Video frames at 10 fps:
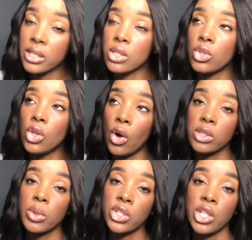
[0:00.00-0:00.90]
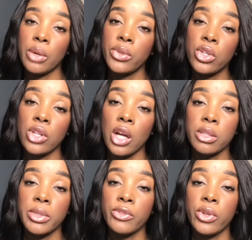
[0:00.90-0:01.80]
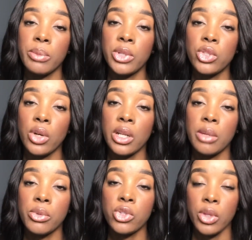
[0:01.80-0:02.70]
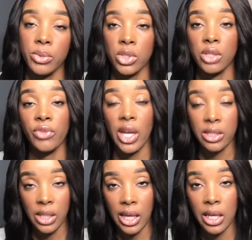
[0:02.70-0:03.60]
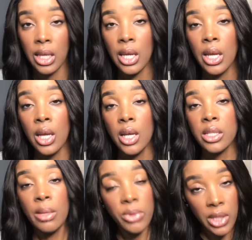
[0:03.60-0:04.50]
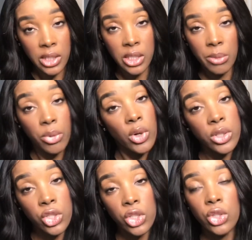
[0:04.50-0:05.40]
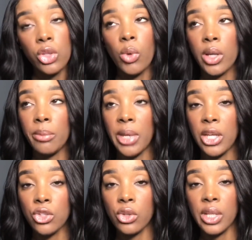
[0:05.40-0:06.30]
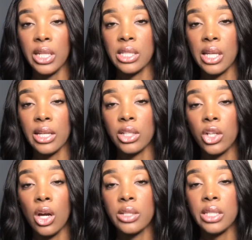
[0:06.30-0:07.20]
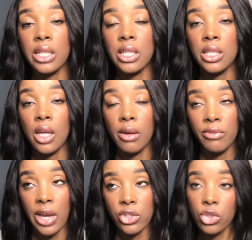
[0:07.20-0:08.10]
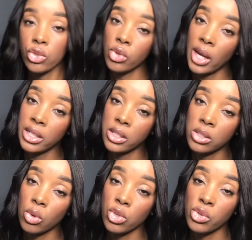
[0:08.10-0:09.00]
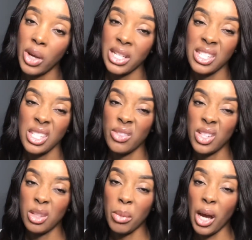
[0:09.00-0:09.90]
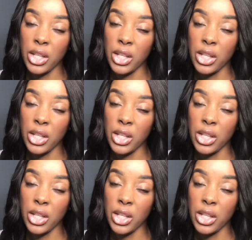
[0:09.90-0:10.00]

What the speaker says: So you always want to check with your doctor before they put you on any prescriptions. If that's something that's important to you, you want to make sure that it's not going to cause any vaginal dryness or dryness even in the body.